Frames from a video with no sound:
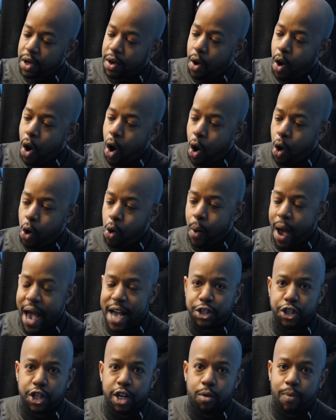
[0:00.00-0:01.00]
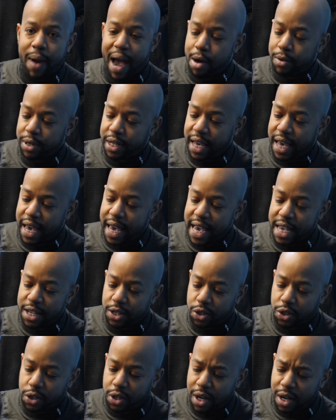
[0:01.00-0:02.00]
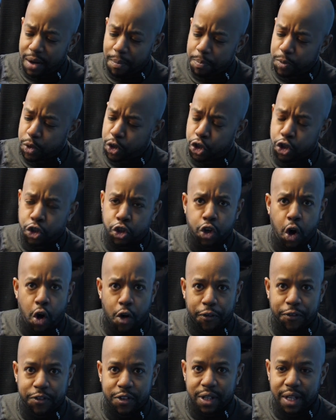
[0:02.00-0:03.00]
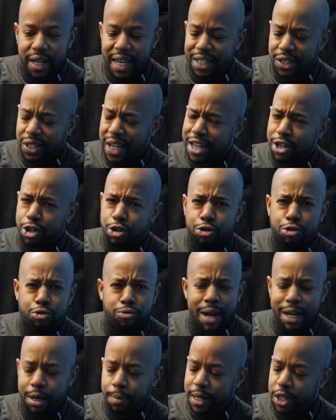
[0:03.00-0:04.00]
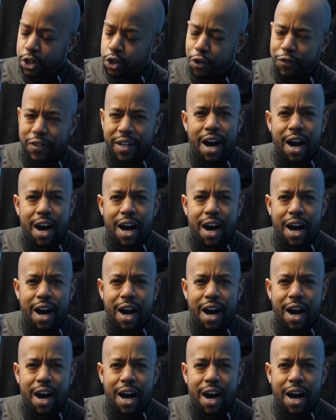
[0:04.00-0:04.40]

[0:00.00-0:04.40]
whole edging around here is soft. It's incredibly soft. It